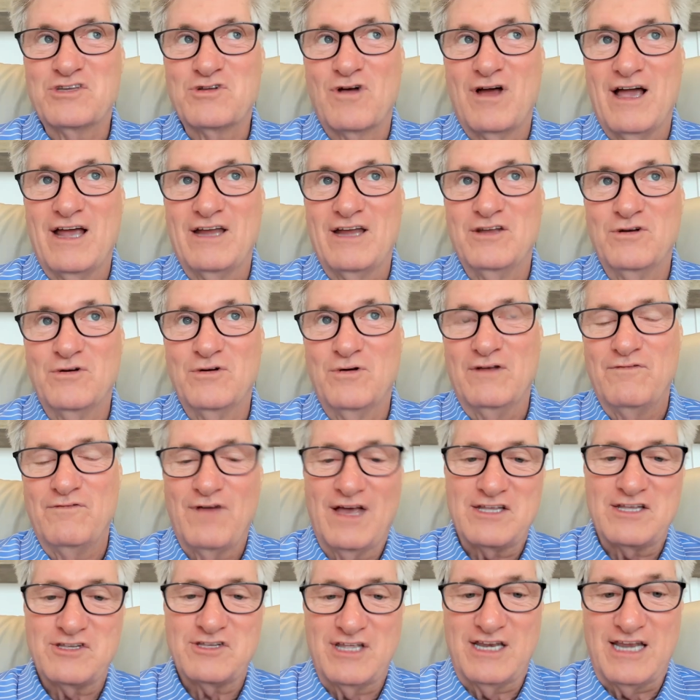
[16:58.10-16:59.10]
trying to
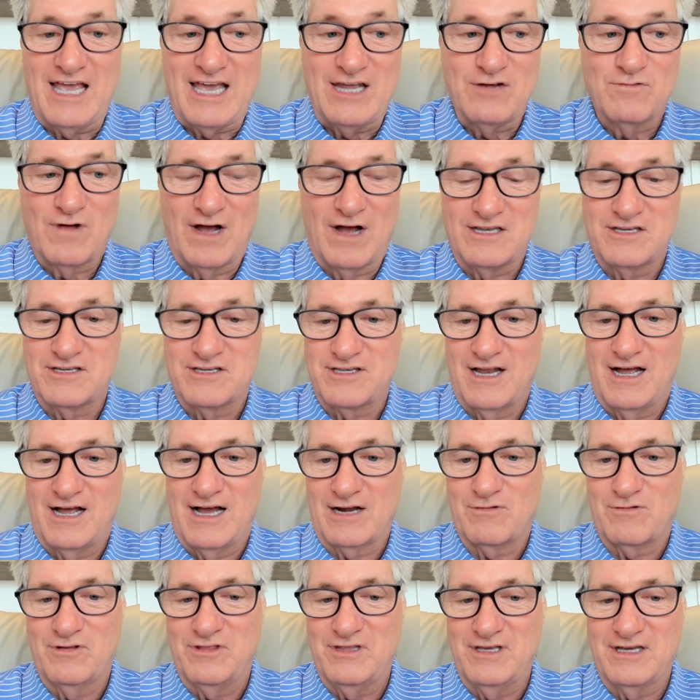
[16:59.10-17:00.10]
invest in Enron
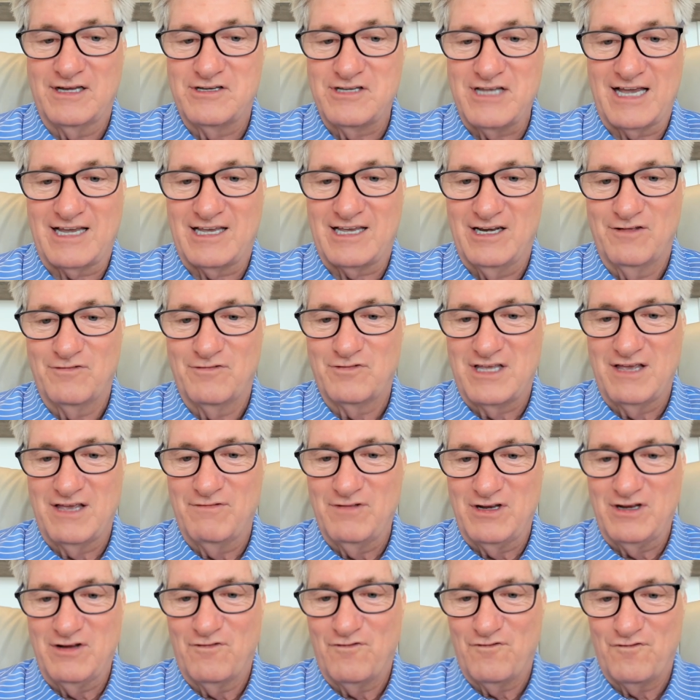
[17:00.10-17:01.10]
stock with the executives
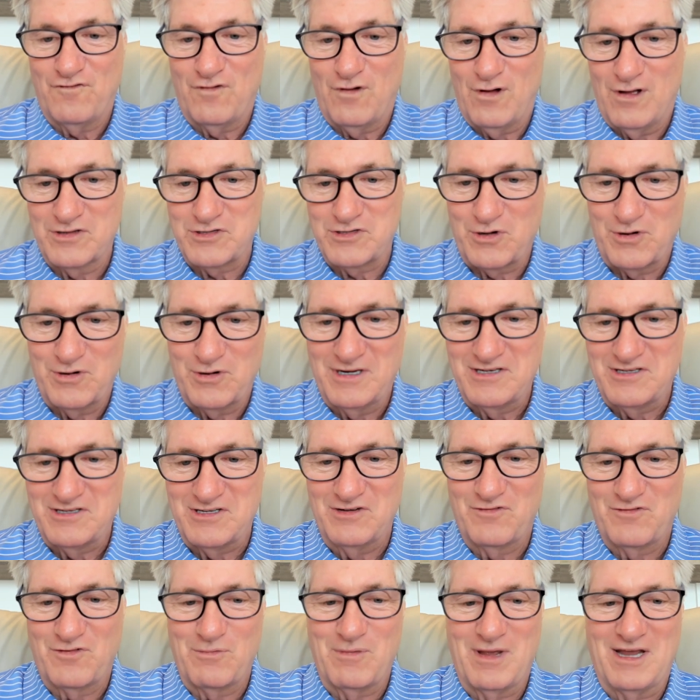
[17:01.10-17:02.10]
giving you false earnings
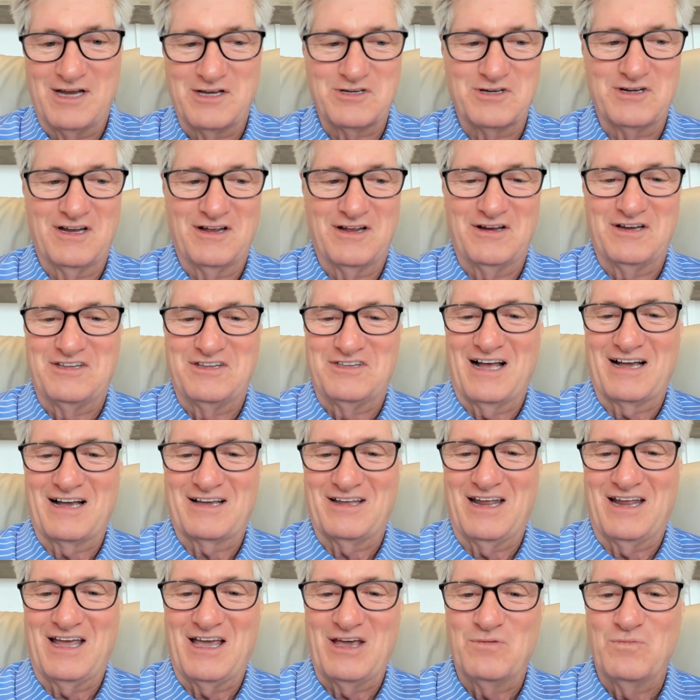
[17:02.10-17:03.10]
information. Now, it's not
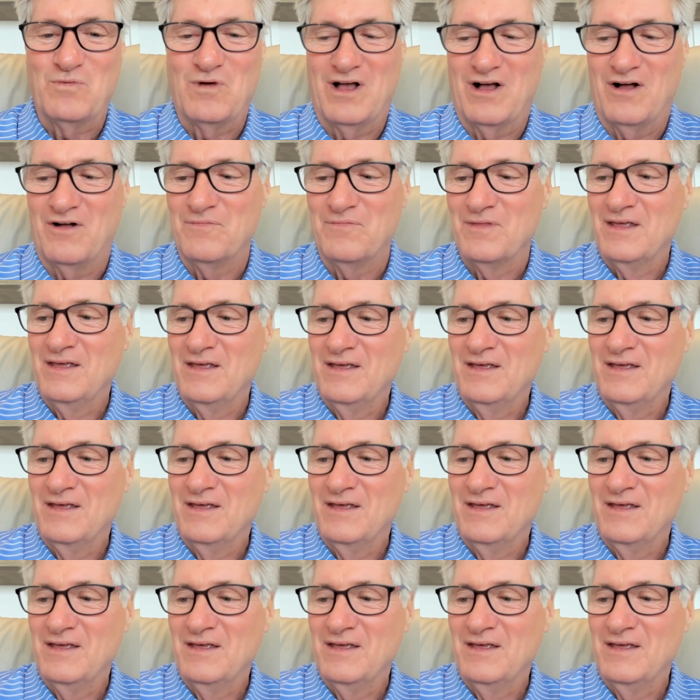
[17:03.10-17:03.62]
going to end well.